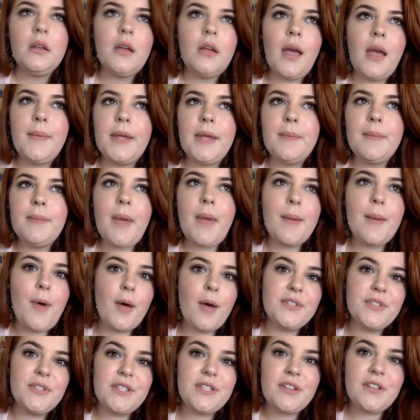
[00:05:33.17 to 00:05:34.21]
I mean, my
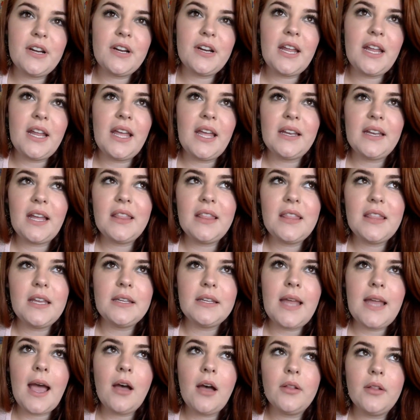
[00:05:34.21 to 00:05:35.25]
mom was 30, and I think
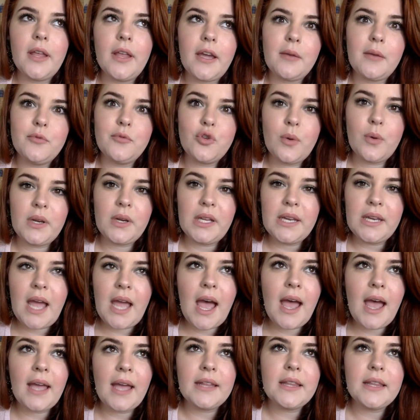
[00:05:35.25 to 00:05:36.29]
now, like, I'm
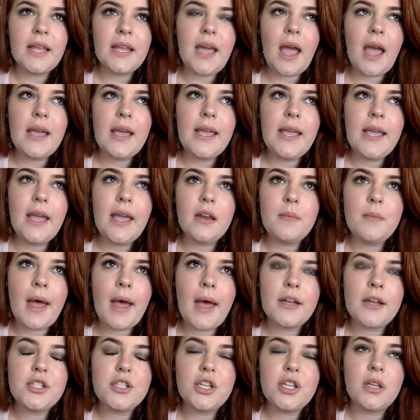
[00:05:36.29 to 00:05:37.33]
29. Like, I can't
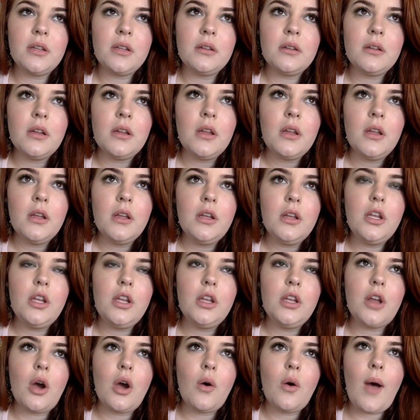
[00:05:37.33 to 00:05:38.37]
imagine,
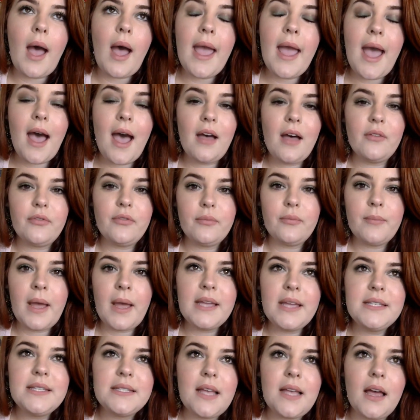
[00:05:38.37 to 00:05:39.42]
I have
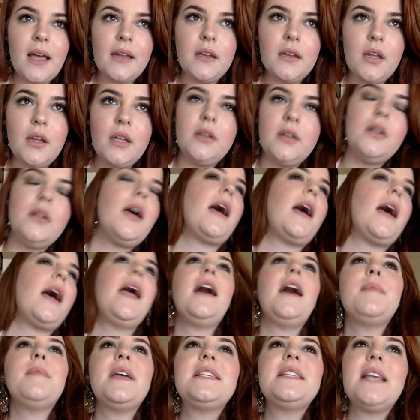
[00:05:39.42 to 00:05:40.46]
my son, and I
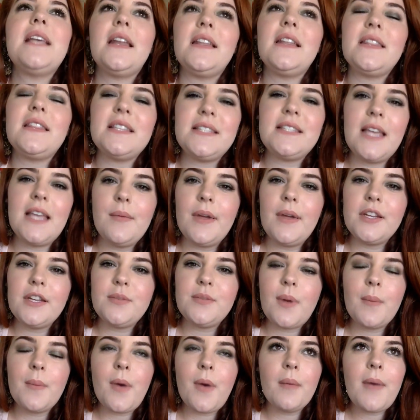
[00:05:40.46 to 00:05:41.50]
had my son at the same age
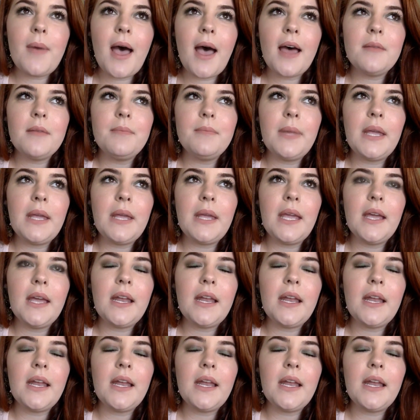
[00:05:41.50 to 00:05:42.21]
my mom had me.